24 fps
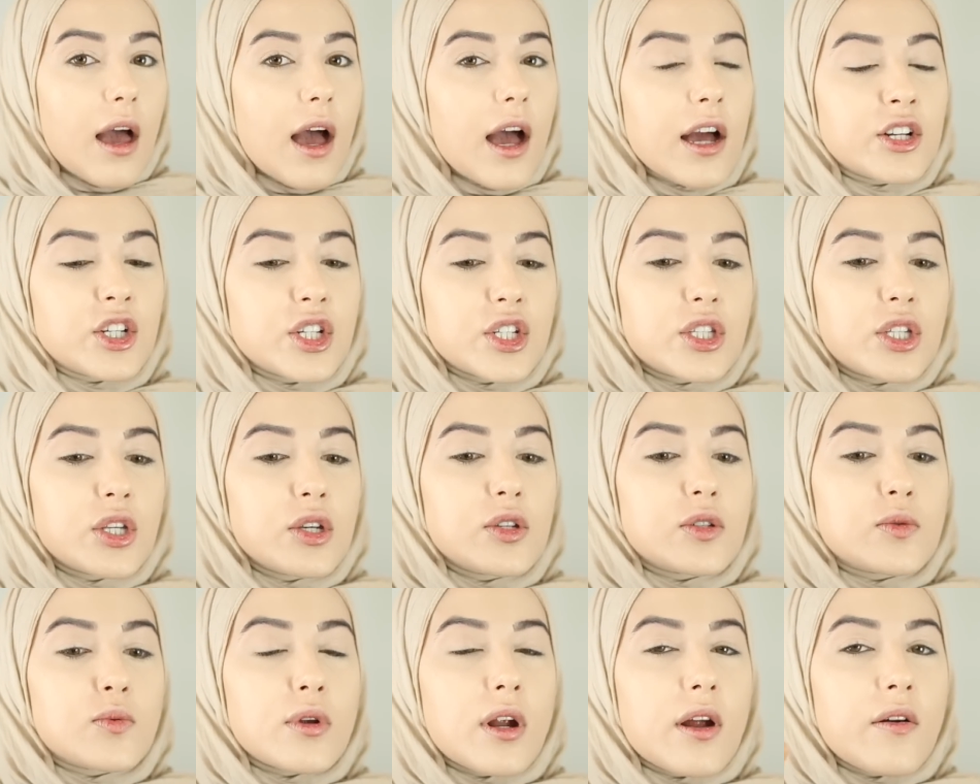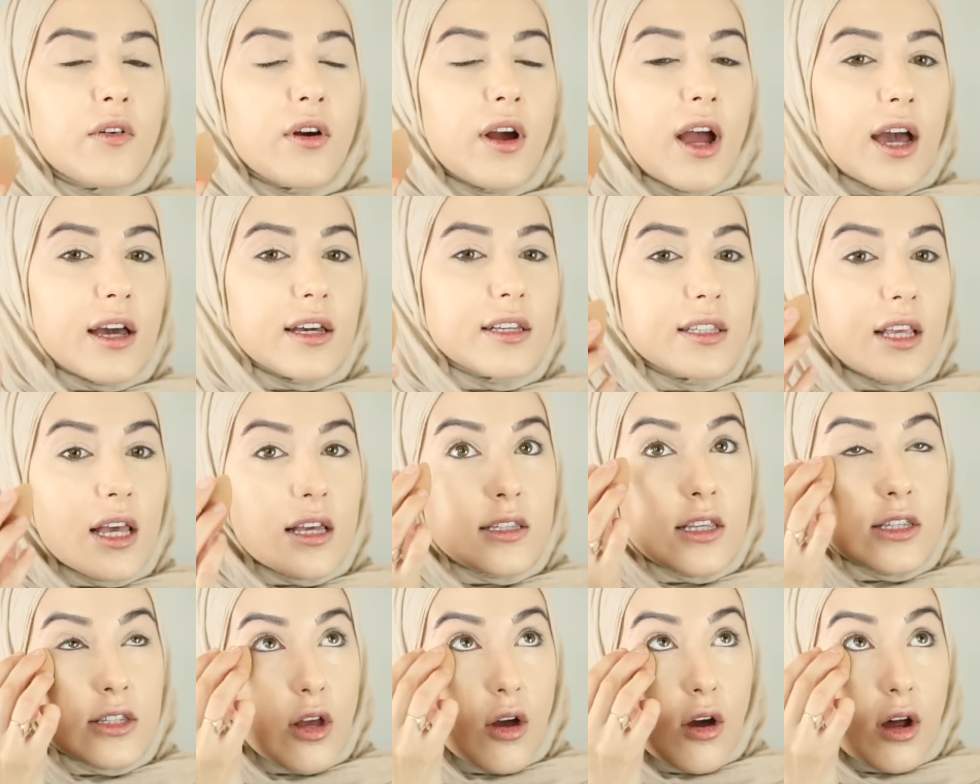I just use whatever
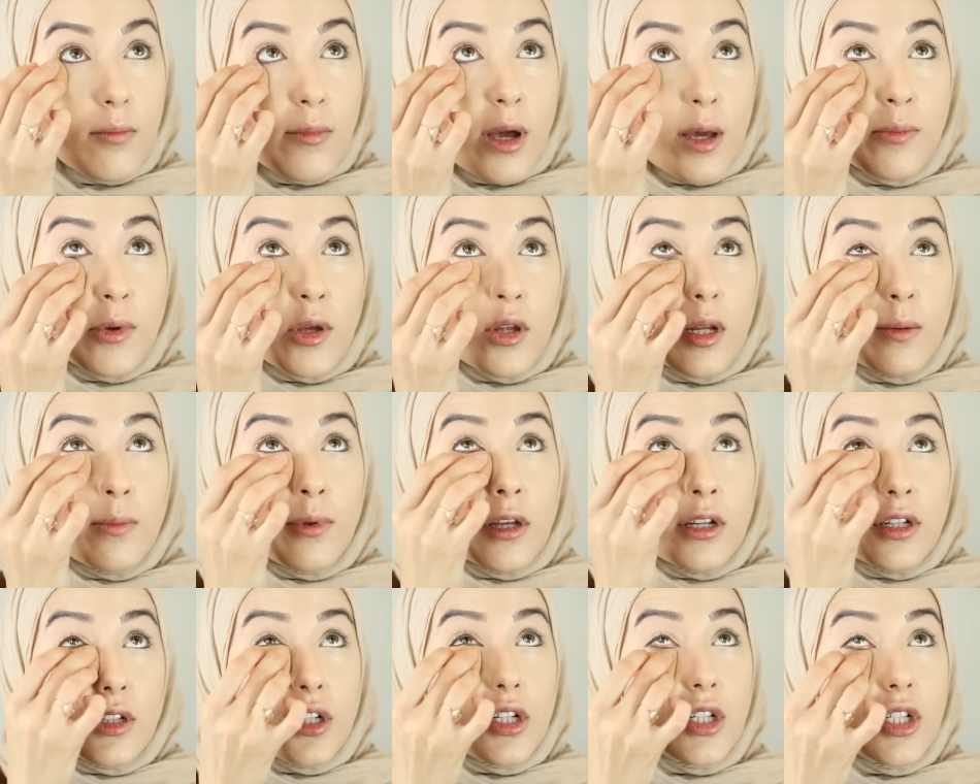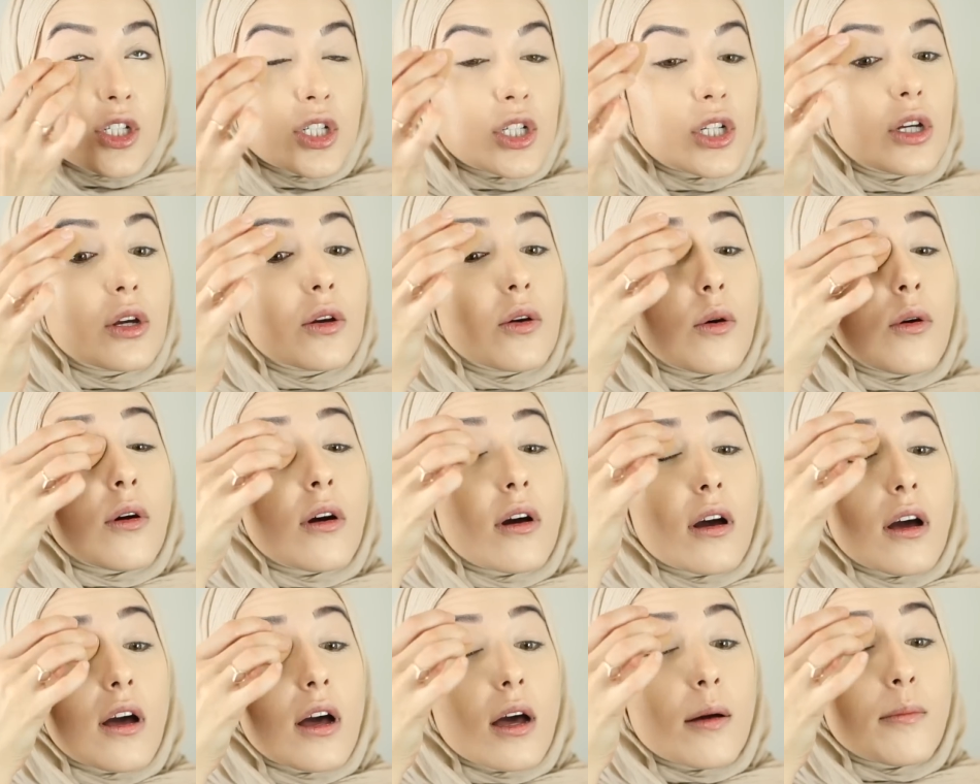excess is on my beauty blender
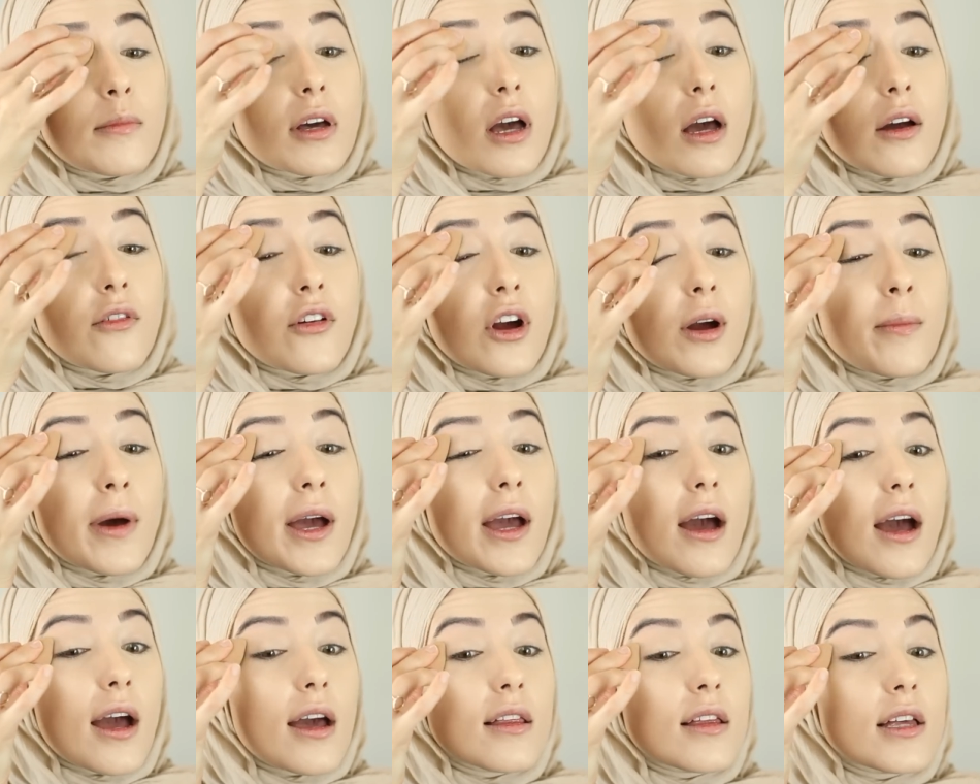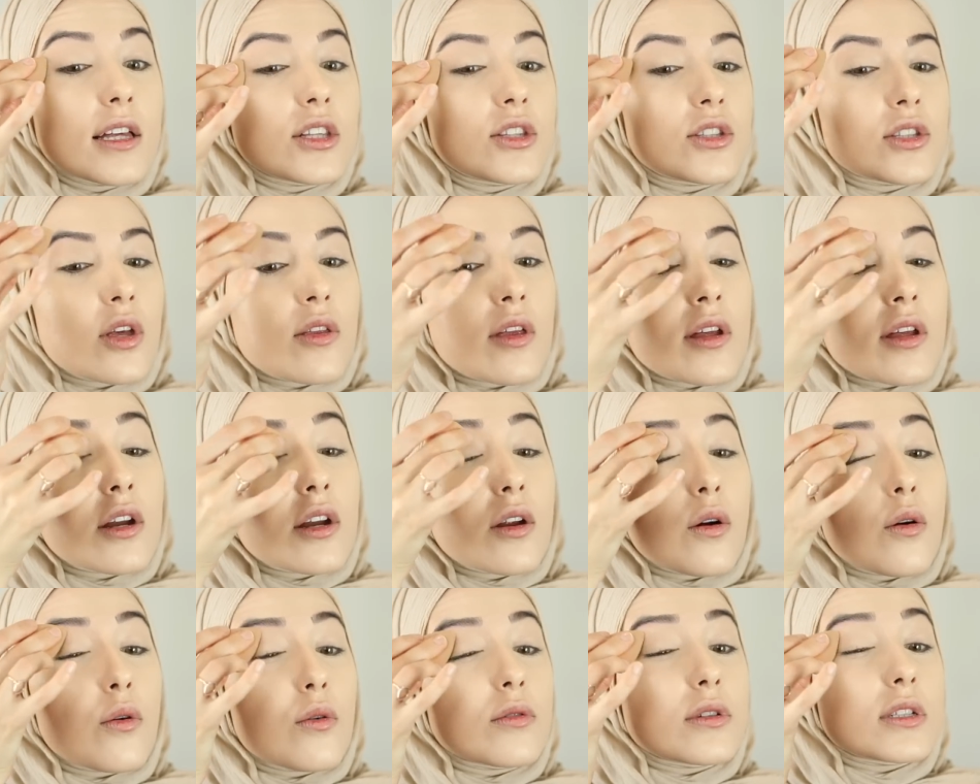to cover up my eyelids so
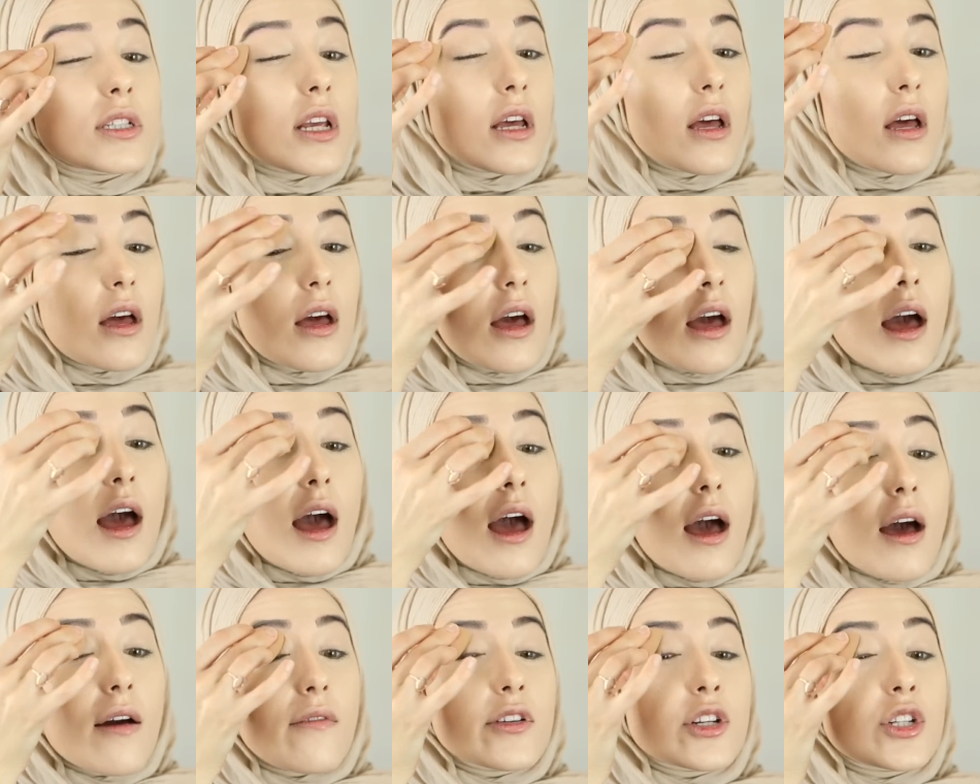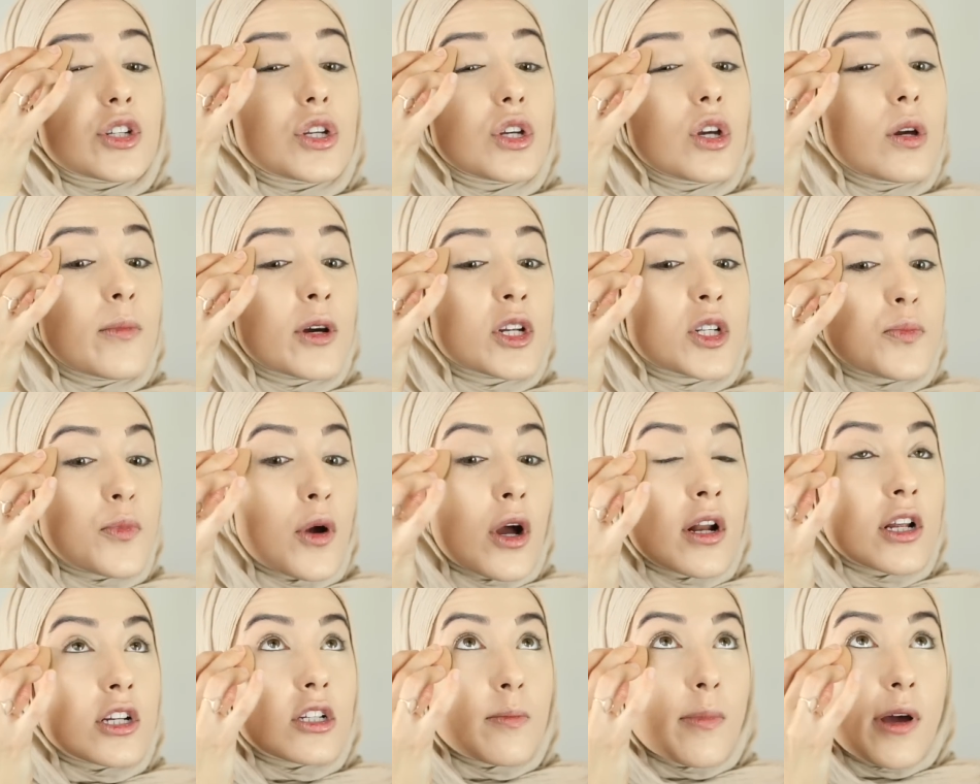don't have too much
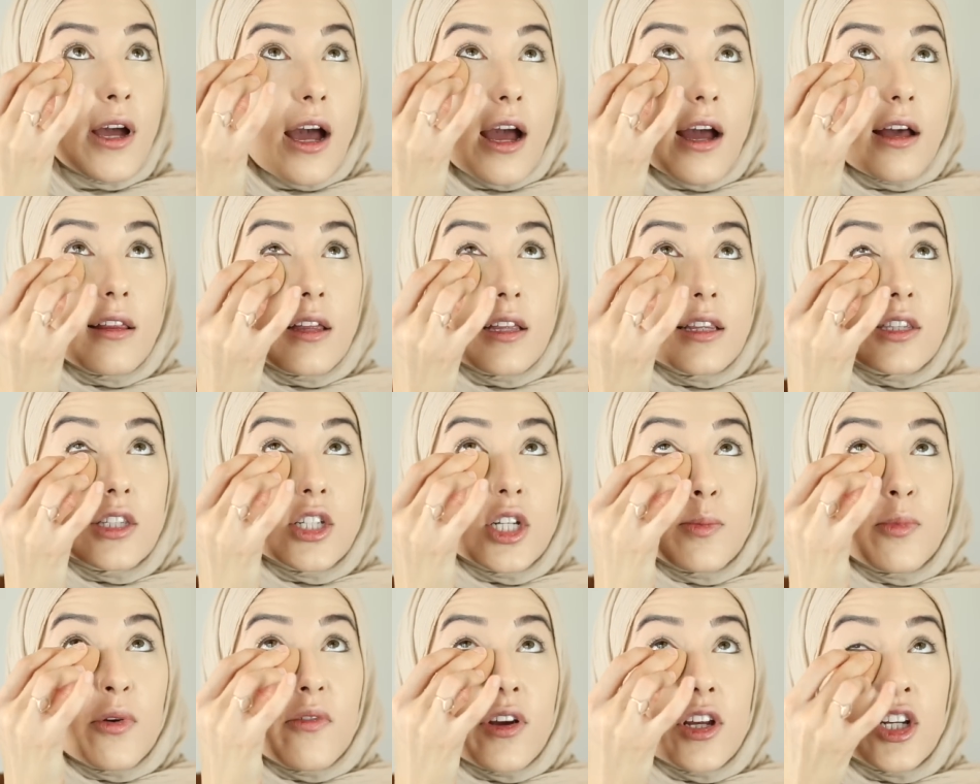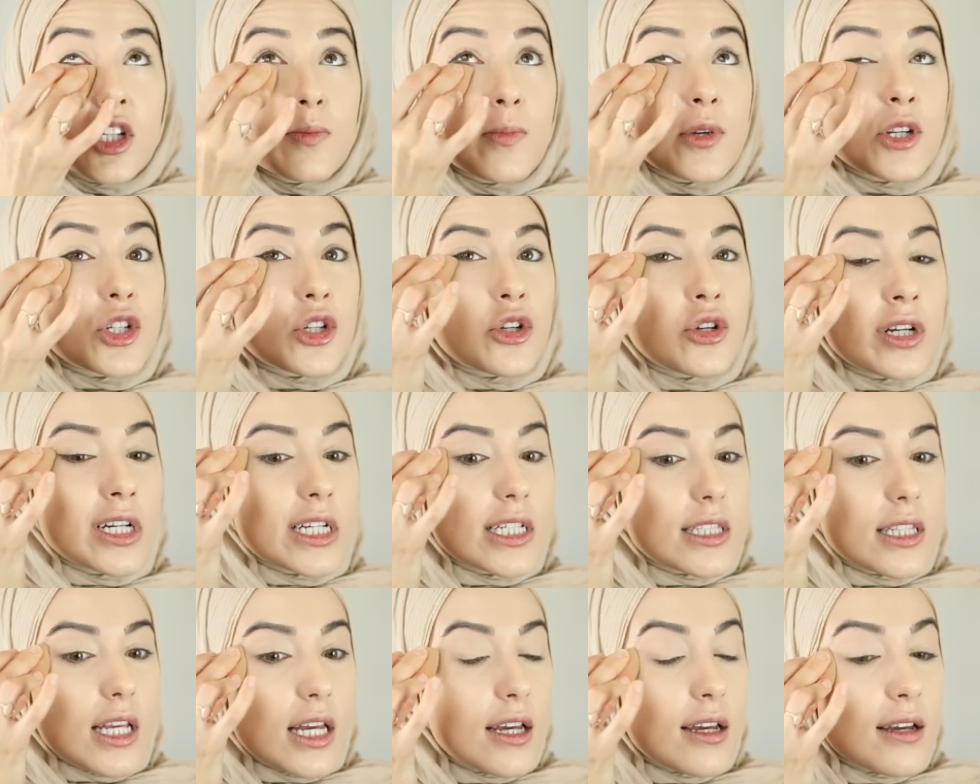product on my eyelids to prevent too much
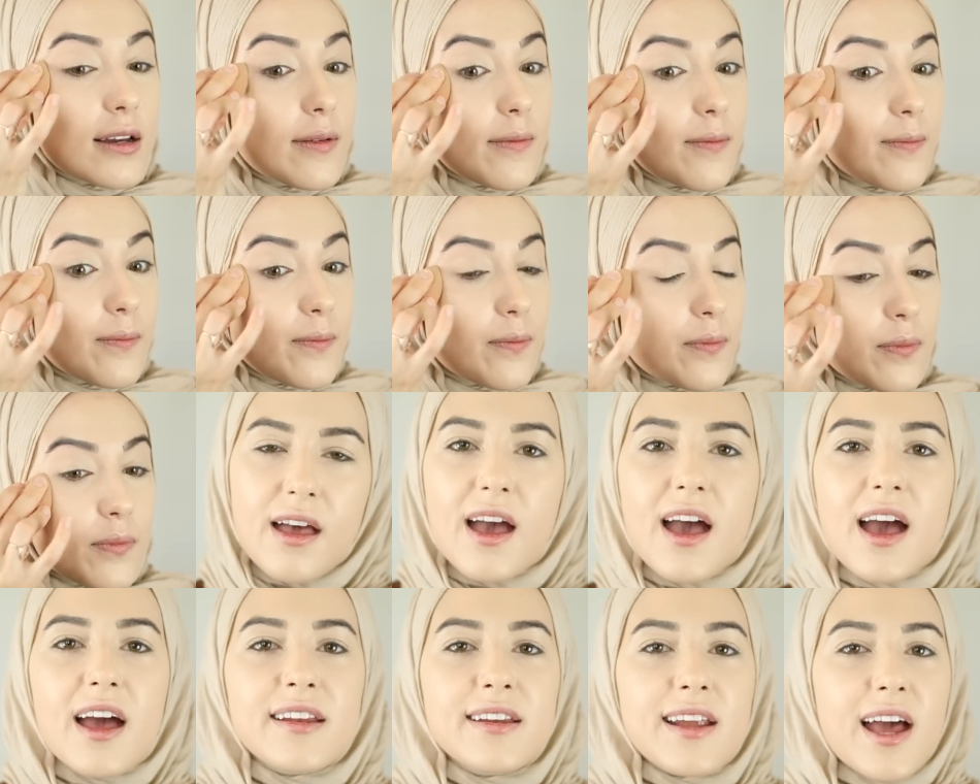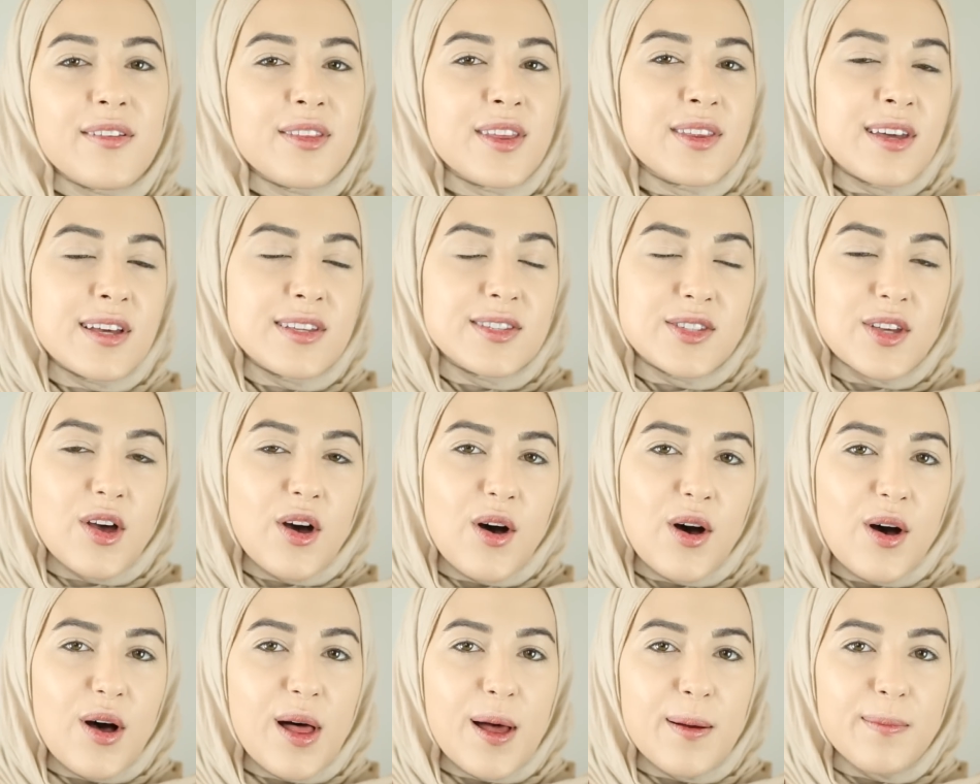creasing. Now that that's
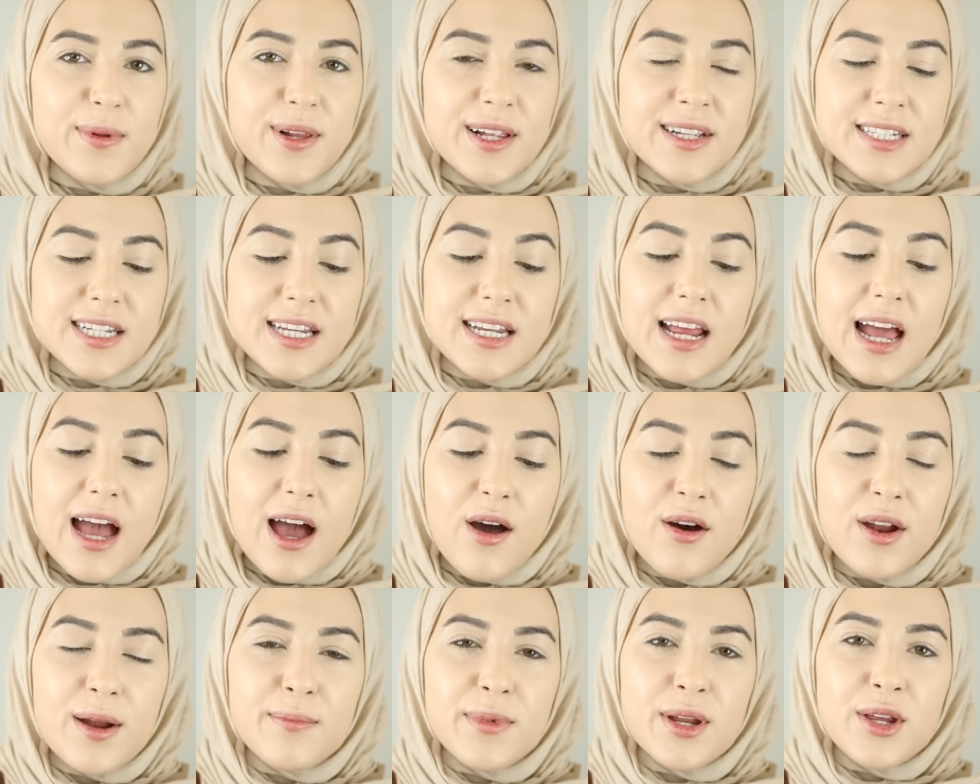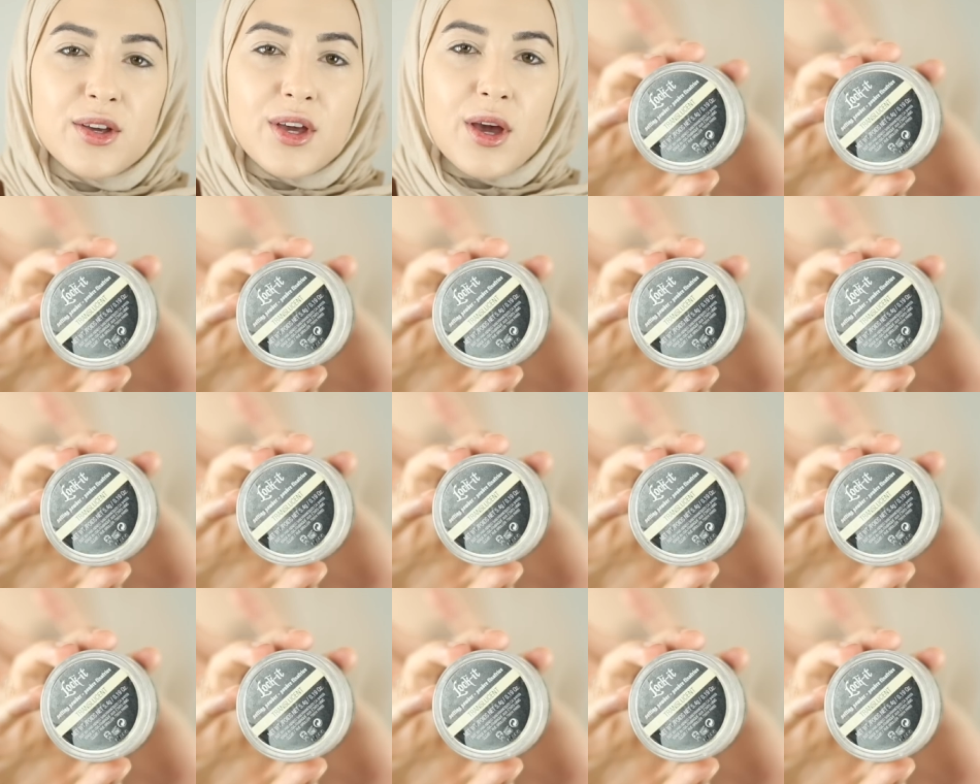all blended out, I'm going